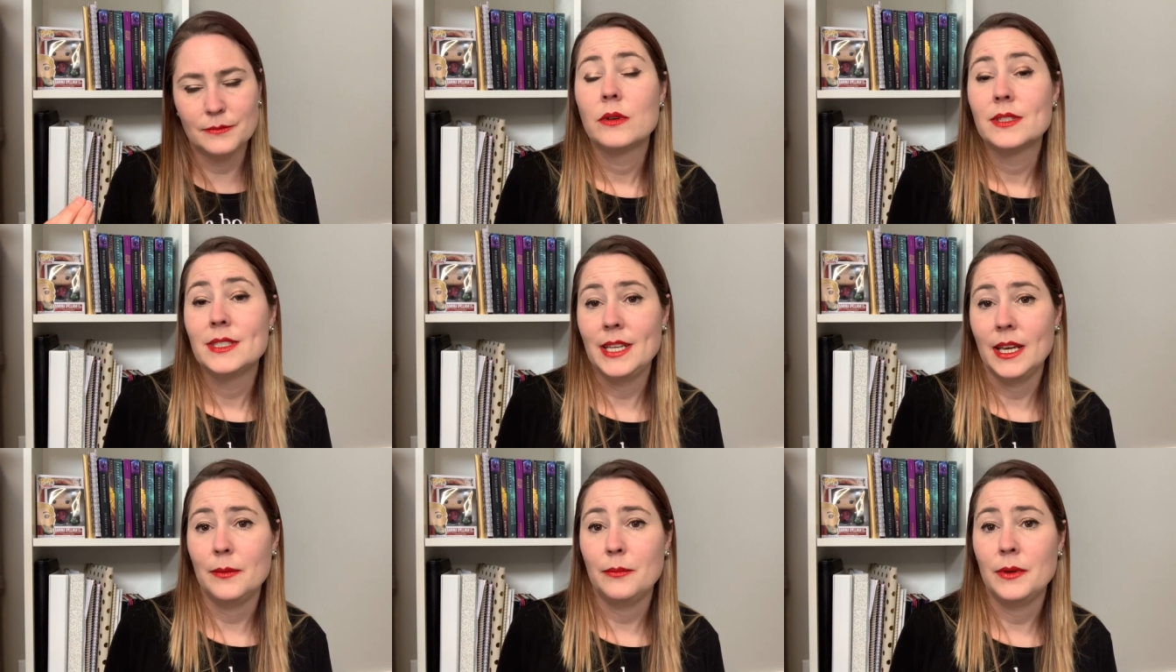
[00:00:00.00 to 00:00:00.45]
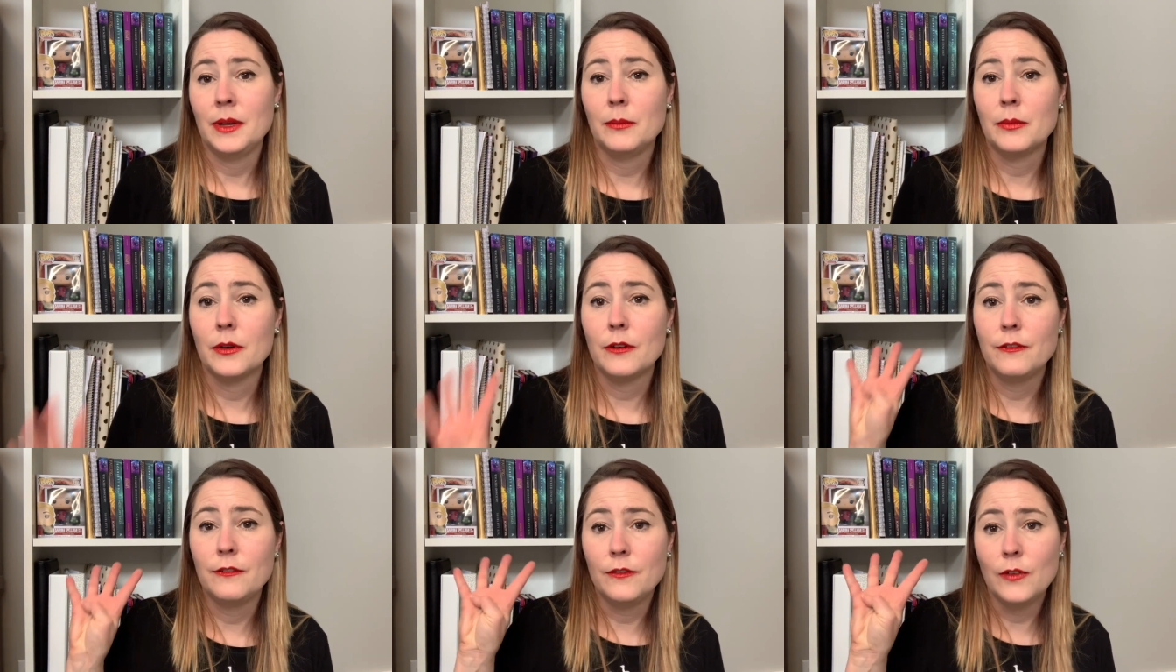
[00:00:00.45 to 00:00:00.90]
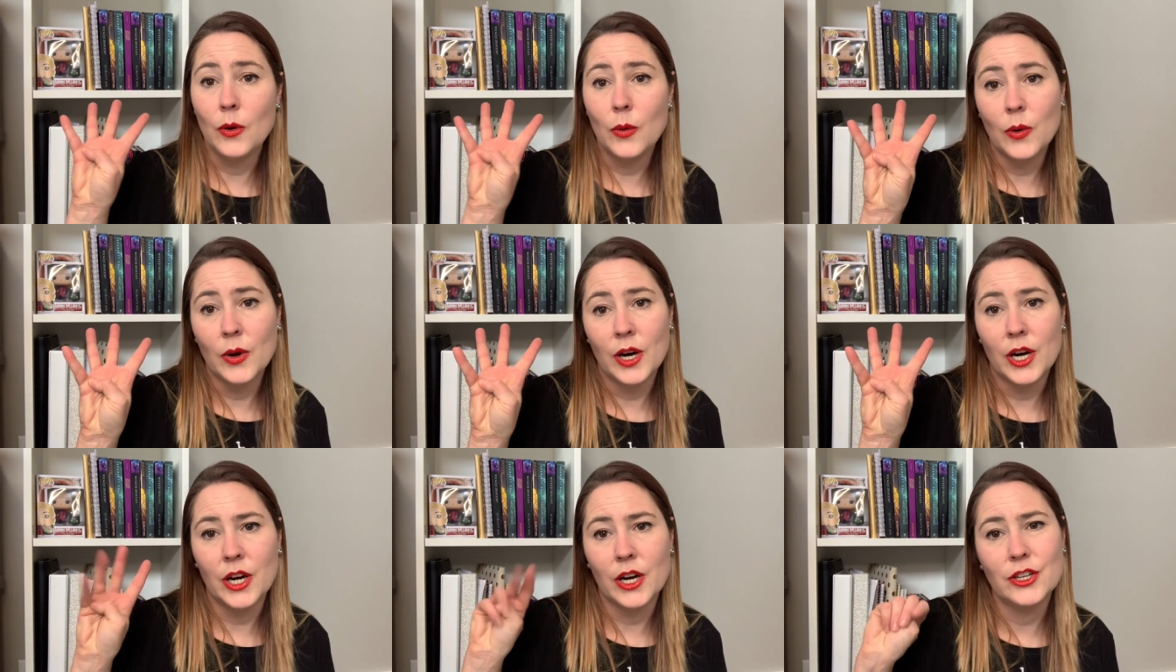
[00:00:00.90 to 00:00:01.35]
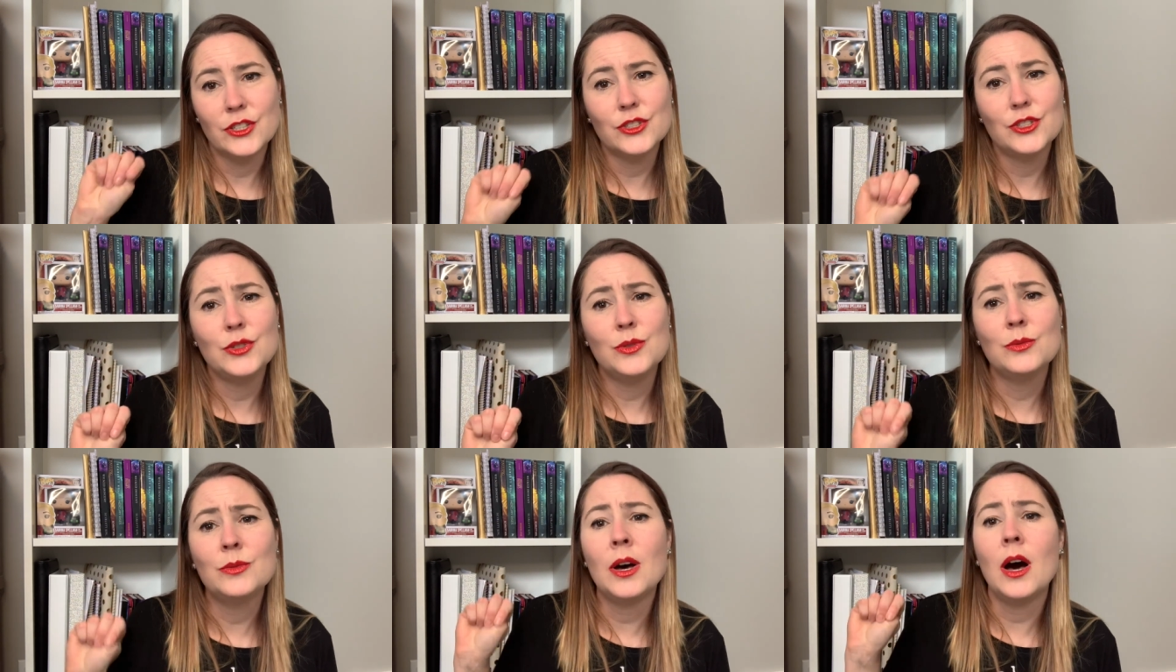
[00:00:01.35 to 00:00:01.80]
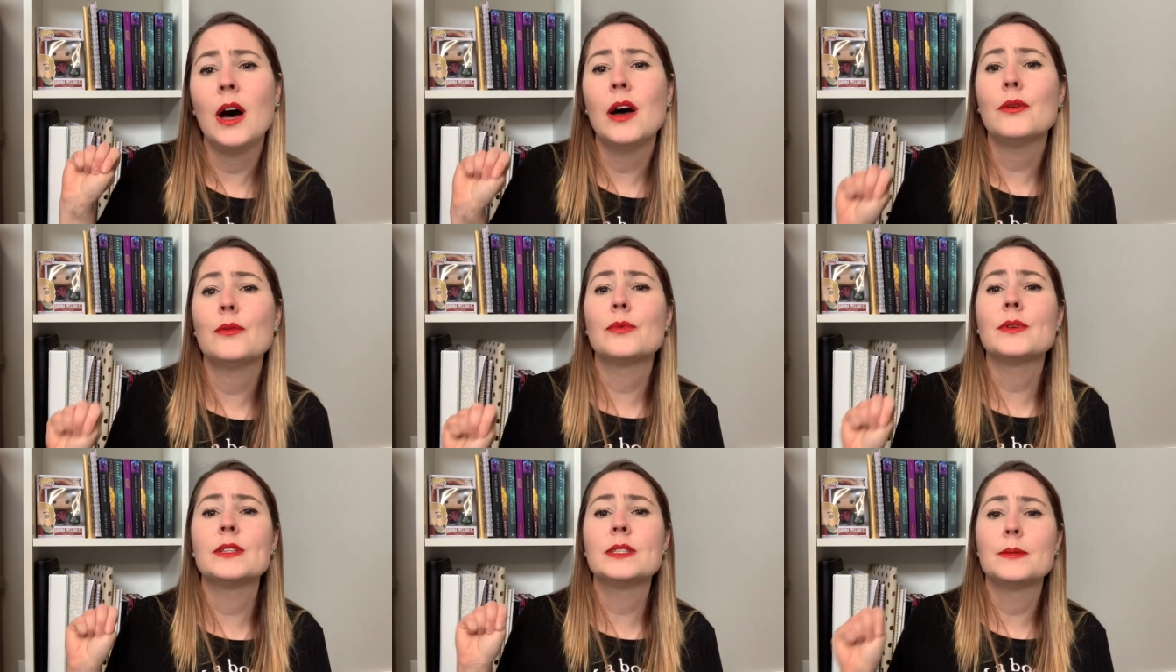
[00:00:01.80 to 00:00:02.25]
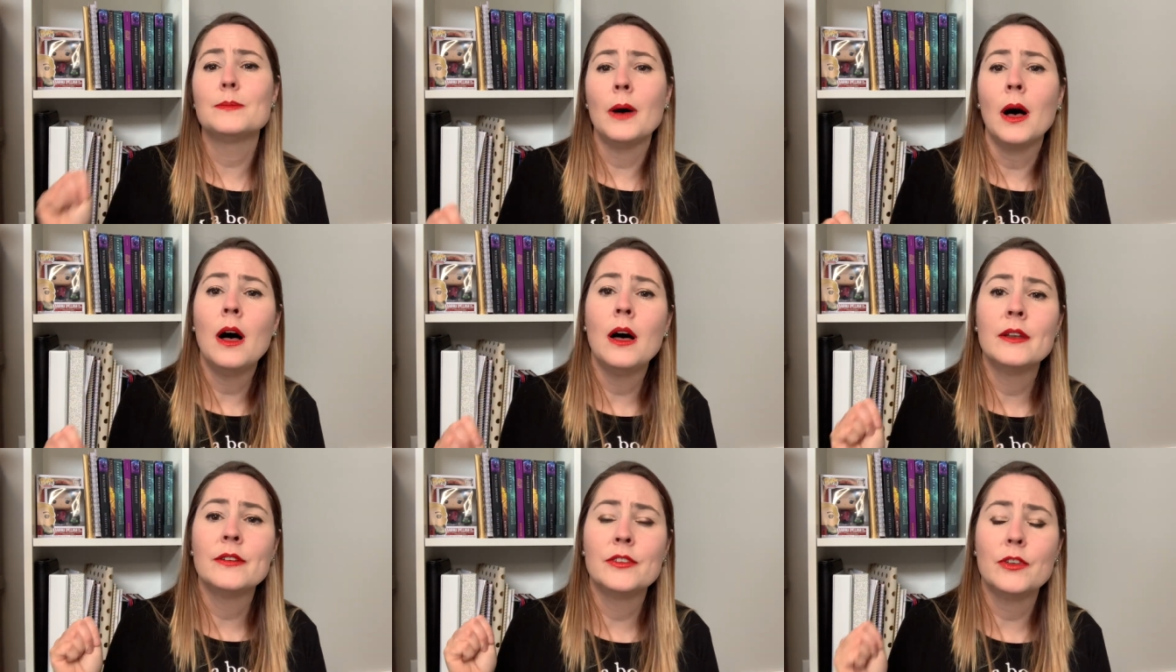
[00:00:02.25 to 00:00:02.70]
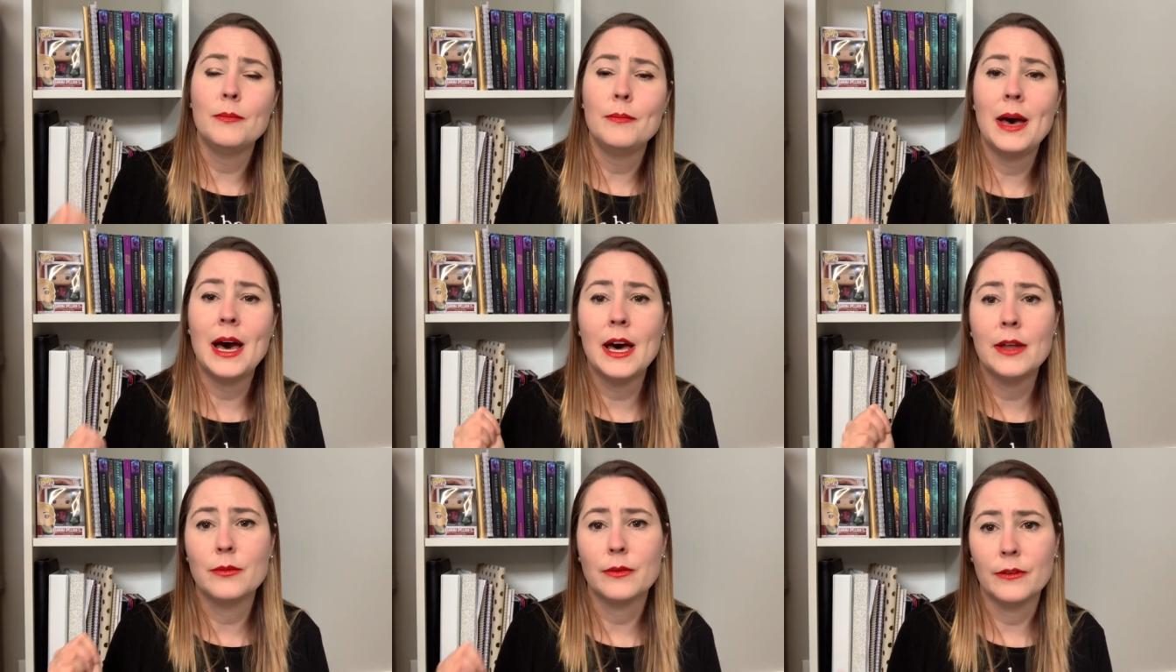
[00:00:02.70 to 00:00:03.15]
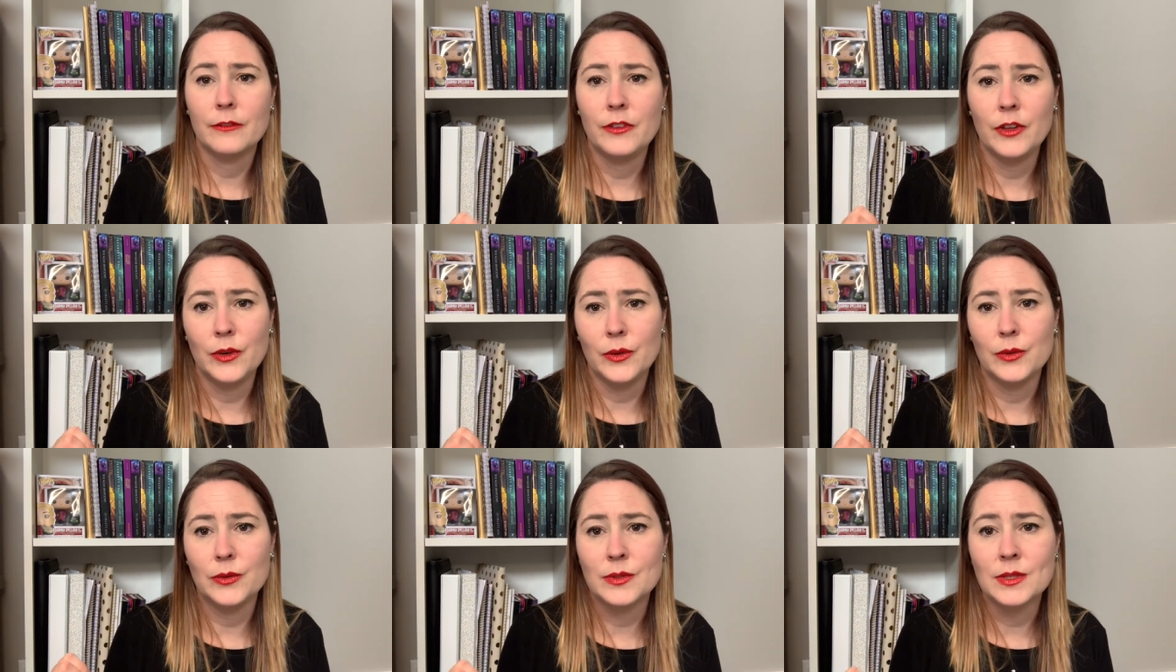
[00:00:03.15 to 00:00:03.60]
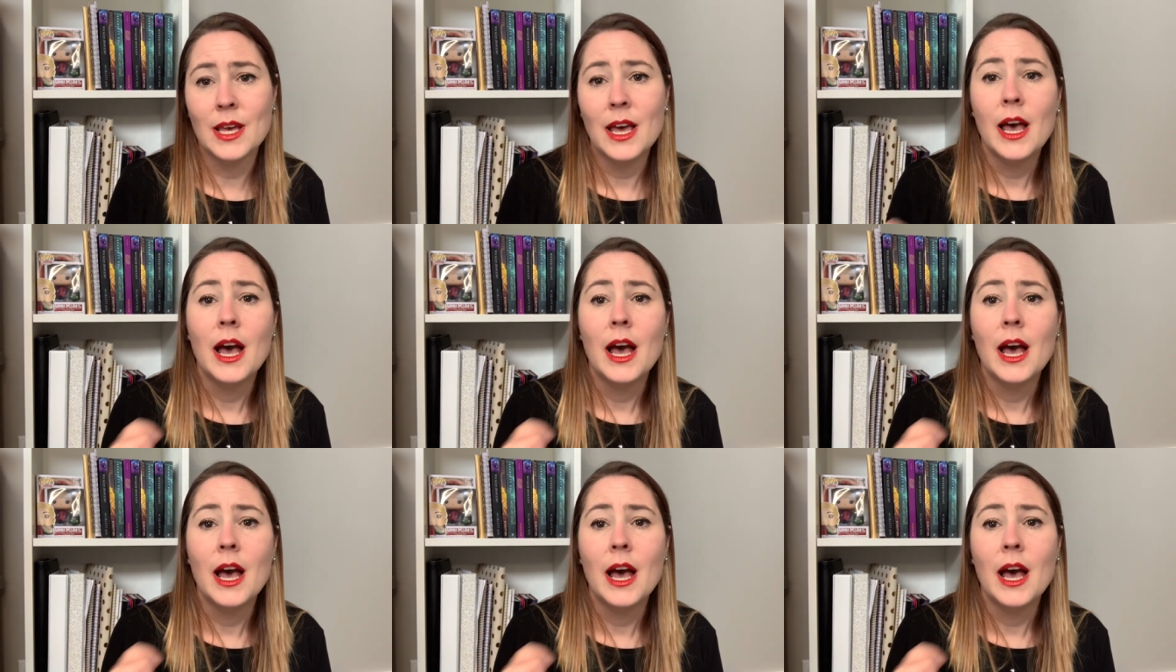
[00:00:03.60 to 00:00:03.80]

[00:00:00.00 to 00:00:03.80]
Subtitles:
Tip number 4, do not respond to bad reviews.